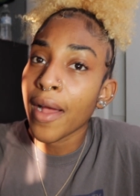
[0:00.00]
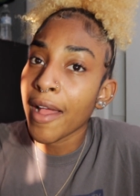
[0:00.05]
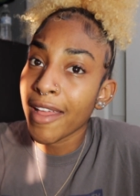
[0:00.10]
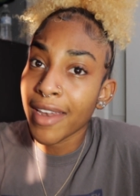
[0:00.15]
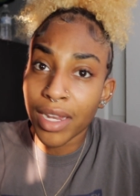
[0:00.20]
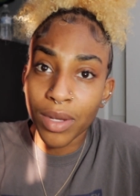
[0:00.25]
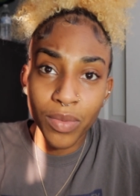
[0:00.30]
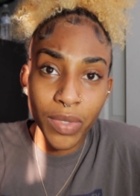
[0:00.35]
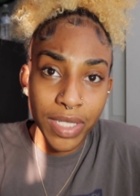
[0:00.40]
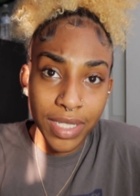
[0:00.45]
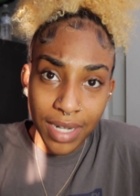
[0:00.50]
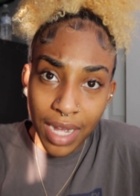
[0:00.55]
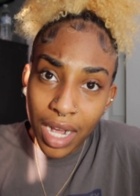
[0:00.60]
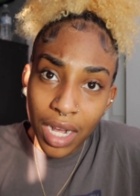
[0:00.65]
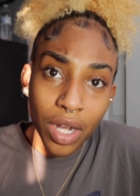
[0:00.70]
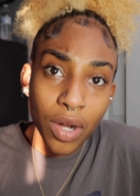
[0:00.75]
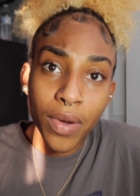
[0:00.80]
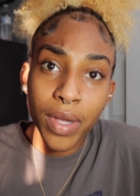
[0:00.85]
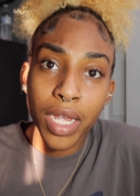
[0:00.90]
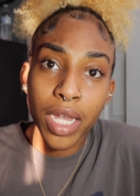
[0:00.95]
and it was
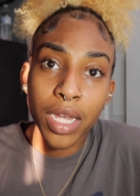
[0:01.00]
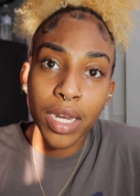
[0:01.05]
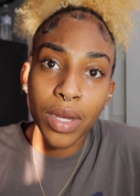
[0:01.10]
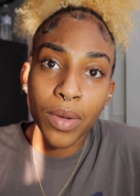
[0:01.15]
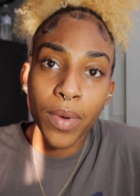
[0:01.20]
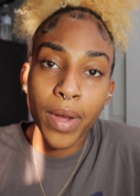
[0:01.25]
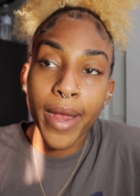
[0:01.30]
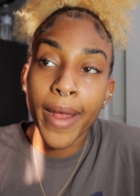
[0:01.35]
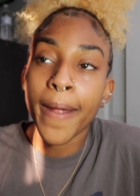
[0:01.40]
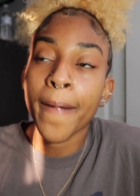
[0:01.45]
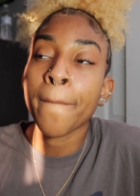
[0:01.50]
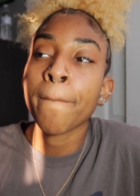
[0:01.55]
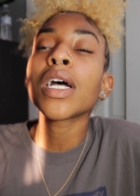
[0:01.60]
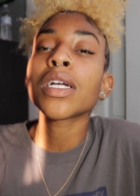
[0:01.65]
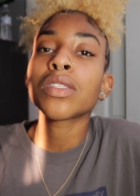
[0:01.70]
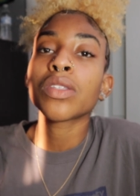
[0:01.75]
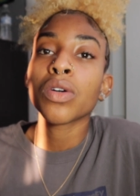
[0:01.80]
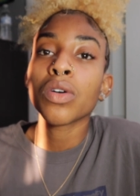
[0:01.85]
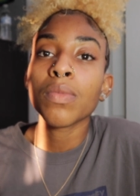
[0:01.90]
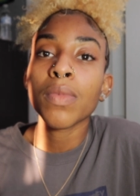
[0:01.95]
not going anywhere. I
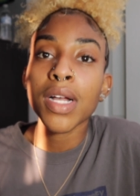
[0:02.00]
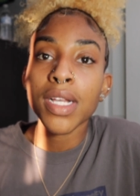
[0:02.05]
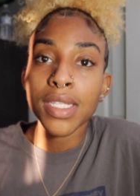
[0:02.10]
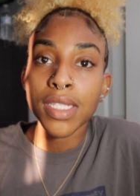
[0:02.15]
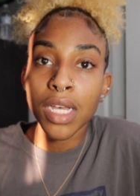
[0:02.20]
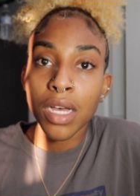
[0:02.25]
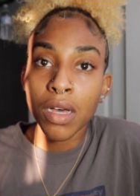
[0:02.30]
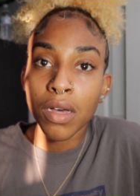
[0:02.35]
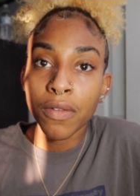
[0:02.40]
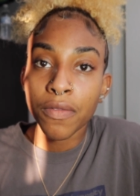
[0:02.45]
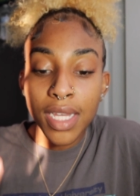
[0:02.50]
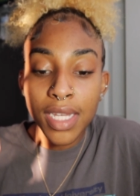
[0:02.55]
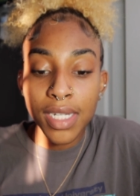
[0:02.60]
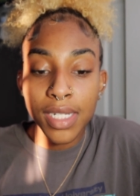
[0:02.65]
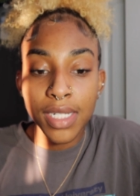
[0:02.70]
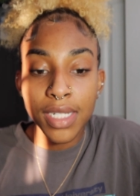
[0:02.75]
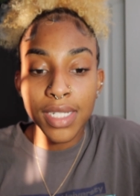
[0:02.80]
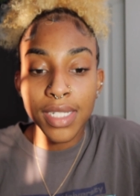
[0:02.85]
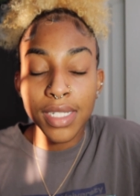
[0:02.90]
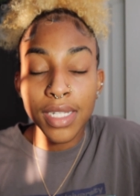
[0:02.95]
told myself that I
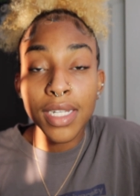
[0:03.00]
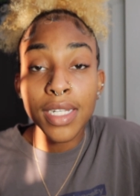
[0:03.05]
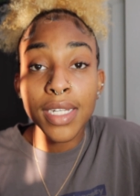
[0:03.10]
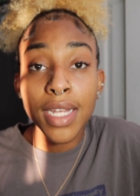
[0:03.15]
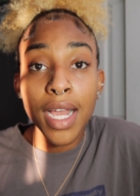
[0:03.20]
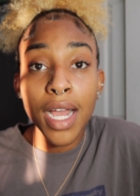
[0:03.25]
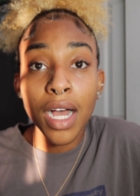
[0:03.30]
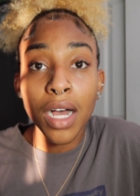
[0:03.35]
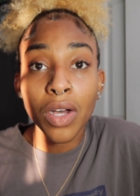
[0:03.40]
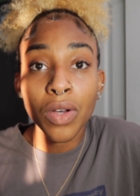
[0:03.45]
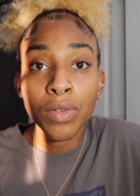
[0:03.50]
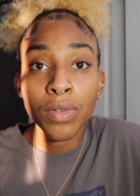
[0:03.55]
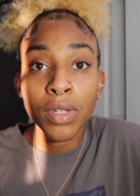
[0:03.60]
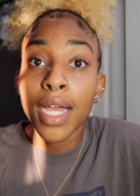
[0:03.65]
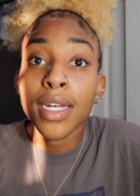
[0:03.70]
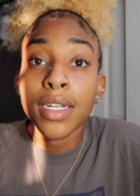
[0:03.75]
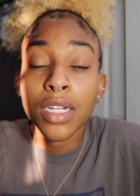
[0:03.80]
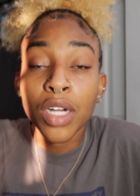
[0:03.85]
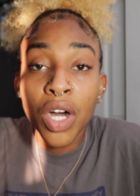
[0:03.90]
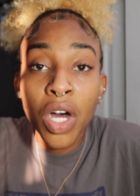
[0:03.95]
need to sit down
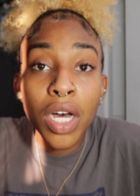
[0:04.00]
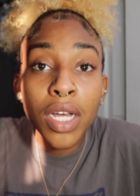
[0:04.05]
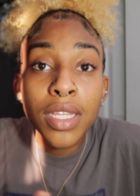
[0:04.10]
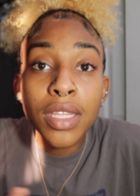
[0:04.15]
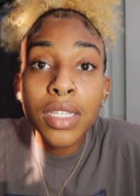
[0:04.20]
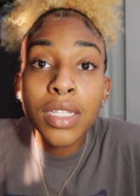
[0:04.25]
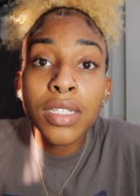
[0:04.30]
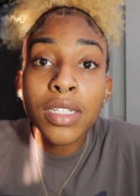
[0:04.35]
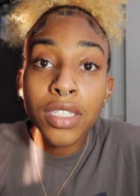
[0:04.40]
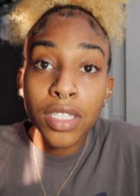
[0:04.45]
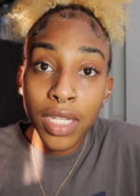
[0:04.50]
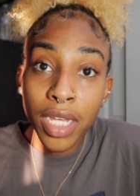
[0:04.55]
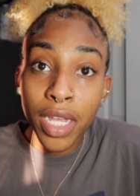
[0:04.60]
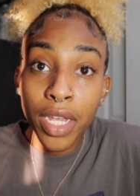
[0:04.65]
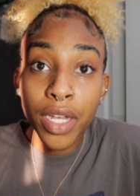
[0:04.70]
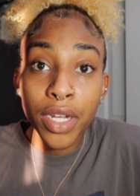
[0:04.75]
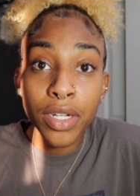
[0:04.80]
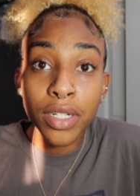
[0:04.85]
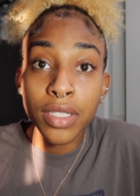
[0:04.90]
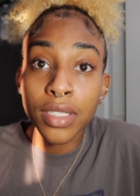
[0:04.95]
and cut the
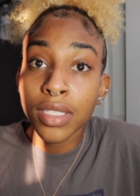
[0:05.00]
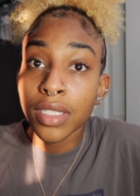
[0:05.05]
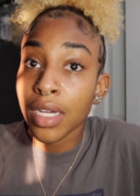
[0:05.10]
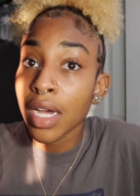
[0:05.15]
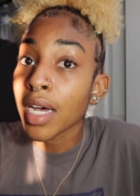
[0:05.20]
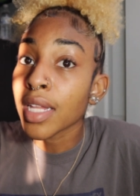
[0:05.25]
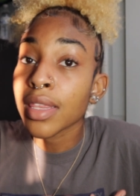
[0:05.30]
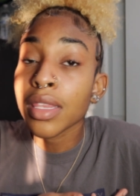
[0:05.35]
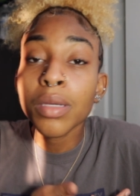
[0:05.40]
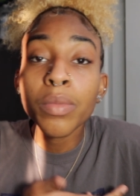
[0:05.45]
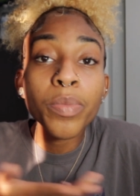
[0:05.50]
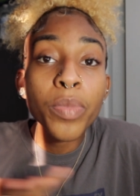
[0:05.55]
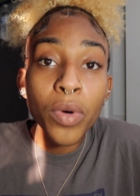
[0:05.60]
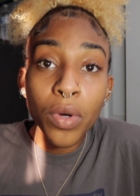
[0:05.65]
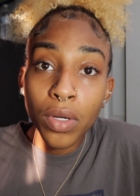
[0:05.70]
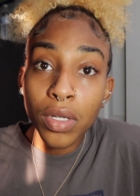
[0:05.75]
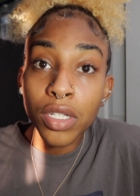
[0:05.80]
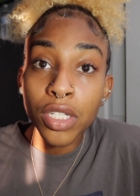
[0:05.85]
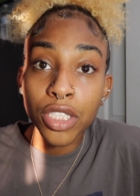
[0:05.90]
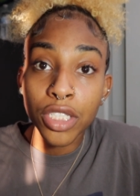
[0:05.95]
tears, cut the
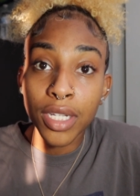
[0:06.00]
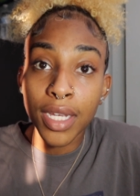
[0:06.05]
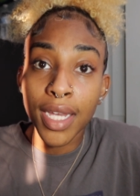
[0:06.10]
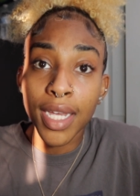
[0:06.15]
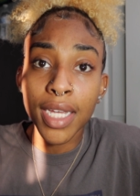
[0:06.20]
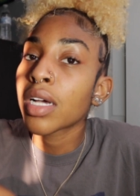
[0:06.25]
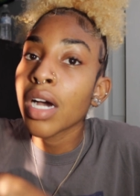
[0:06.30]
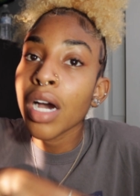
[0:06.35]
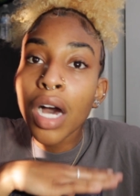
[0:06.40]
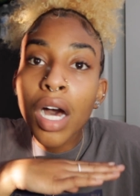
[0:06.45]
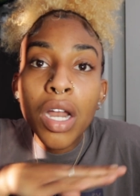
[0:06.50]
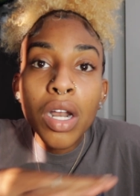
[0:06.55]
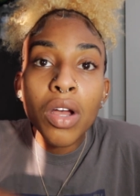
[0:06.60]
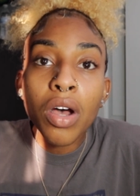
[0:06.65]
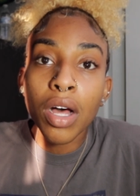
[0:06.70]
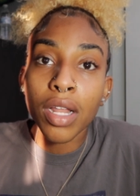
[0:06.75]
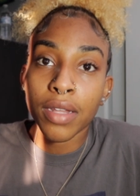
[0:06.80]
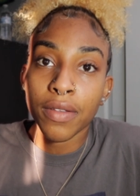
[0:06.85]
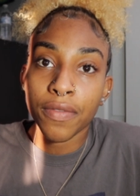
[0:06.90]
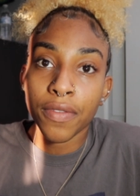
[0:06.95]
bullshit, cut
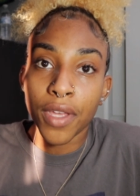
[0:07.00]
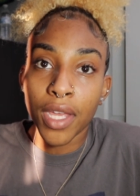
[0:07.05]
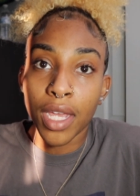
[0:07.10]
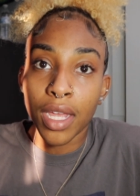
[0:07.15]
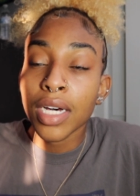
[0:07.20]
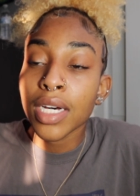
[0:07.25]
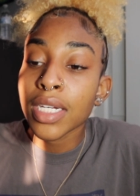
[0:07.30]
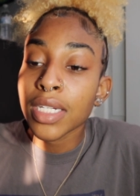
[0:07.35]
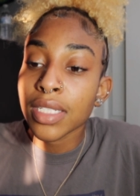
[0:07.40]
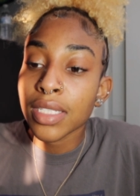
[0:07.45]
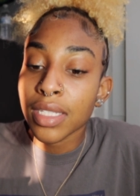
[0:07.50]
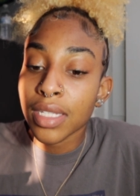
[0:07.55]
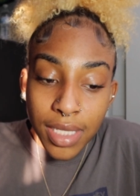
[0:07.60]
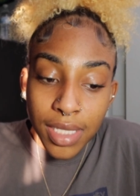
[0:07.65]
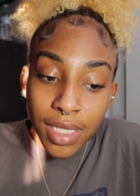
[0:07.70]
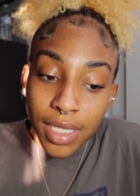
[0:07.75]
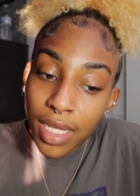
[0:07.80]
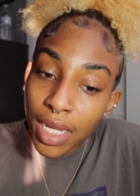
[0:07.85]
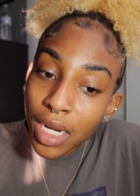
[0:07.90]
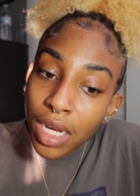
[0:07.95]
all of it, because
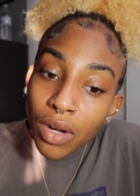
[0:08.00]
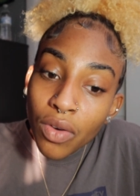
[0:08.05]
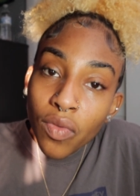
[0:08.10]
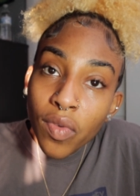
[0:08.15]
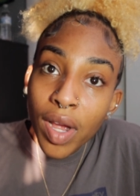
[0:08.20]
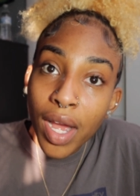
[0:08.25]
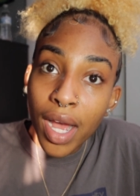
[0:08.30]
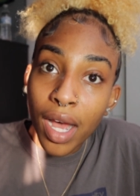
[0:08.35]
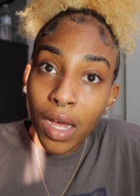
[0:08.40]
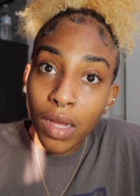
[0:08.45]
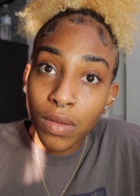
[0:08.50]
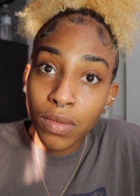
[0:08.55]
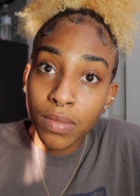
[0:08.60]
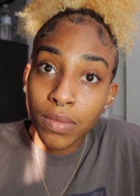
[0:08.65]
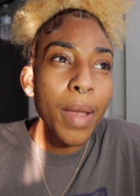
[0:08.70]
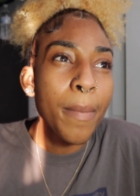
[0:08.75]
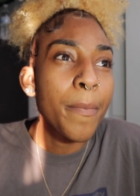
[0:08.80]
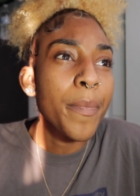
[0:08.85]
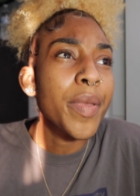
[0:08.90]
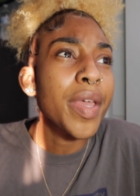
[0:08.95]
sitting
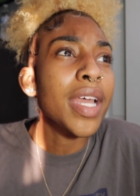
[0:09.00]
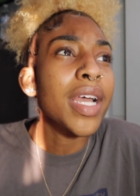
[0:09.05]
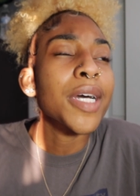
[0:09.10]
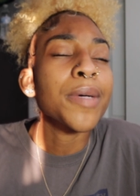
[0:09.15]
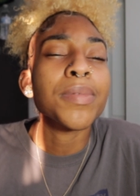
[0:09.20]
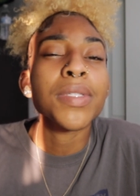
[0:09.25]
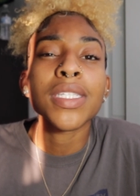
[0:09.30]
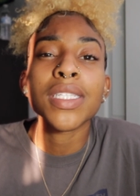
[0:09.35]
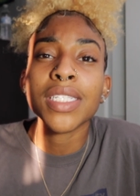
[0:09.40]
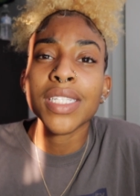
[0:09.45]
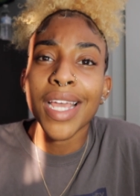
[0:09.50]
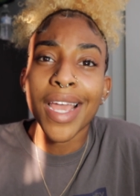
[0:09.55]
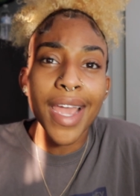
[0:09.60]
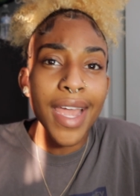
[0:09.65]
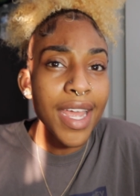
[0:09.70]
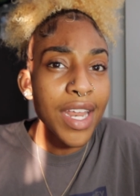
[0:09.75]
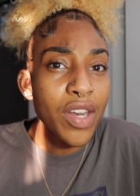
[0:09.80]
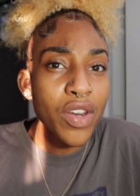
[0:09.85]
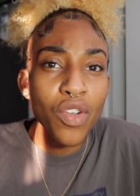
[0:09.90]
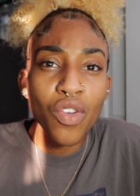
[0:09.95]
around and being
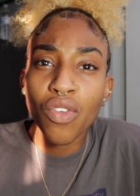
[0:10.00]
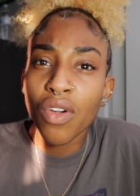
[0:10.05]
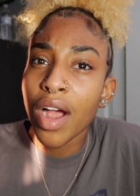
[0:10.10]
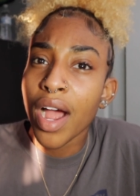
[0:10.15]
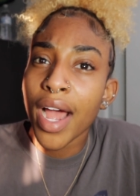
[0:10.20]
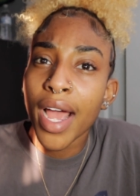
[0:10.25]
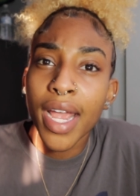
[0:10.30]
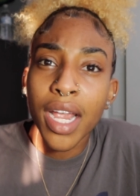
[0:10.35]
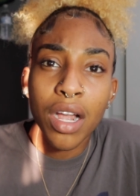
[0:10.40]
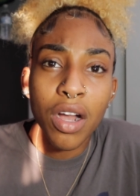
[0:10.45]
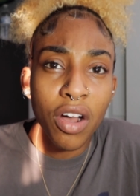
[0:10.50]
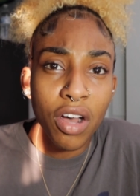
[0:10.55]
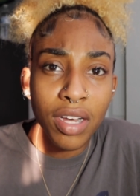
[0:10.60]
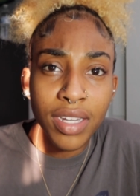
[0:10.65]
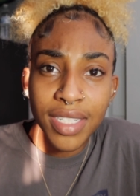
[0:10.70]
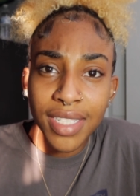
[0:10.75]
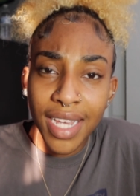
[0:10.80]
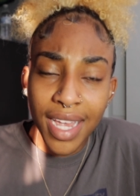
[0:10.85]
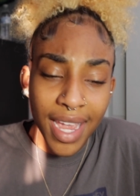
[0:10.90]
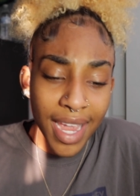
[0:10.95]
upset and crying all
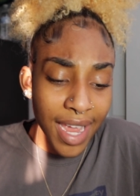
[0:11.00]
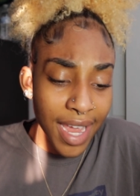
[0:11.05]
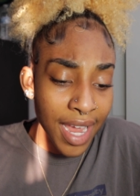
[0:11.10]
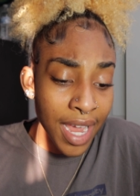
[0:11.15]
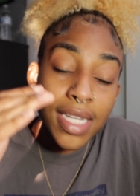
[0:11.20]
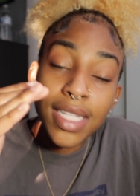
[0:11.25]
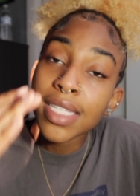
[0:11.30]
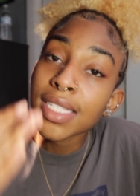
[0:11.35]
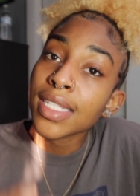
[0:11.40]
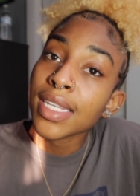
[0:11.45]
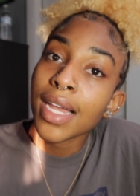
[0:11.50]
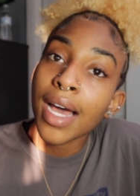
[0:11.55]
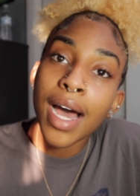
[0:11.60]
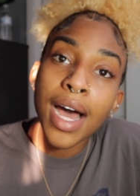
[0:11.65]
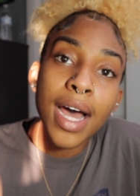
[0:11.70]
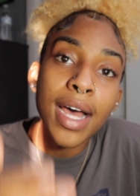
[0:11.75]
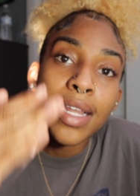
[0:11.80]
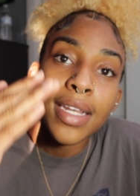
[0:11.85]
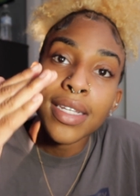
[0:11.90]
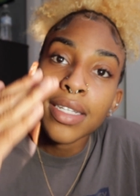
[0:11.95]
day is
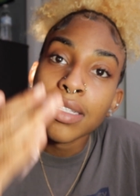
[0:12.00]
not